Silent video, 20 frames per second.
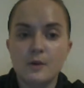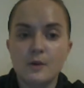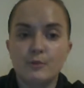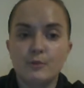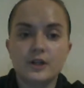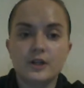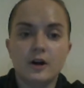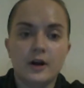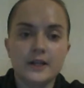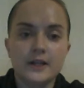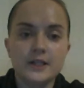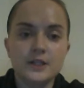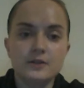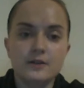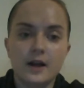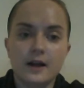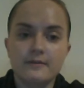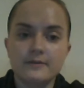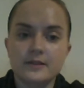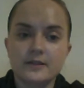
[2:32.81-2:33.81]
But I do
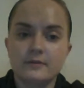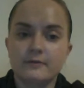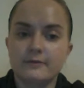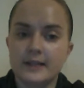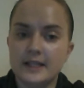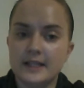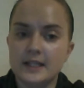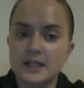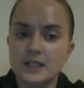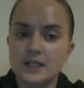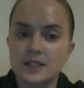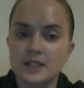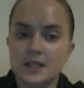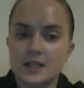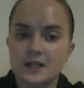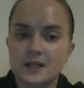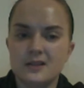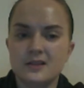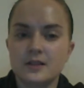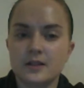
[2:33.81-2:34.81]
have some flaky
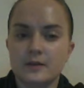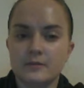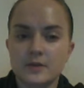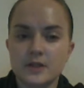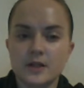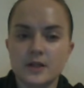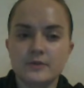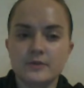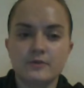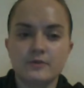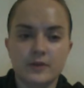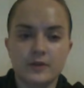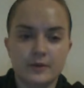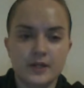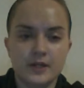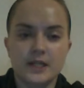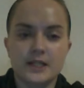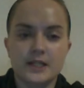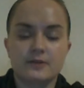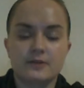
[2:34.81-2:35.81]
skin, sometimes
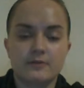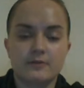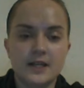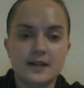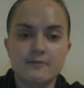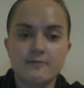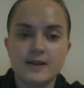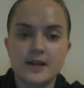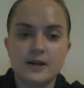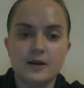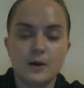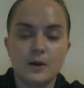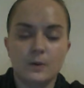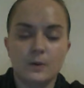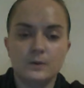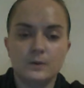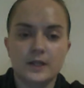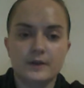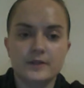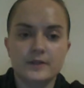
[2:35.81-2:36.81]
when it's really
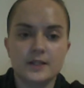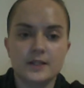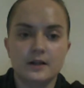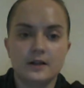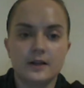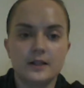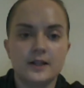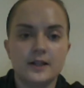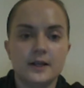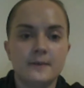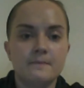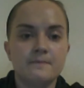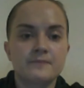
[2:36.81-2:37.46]
cold outside,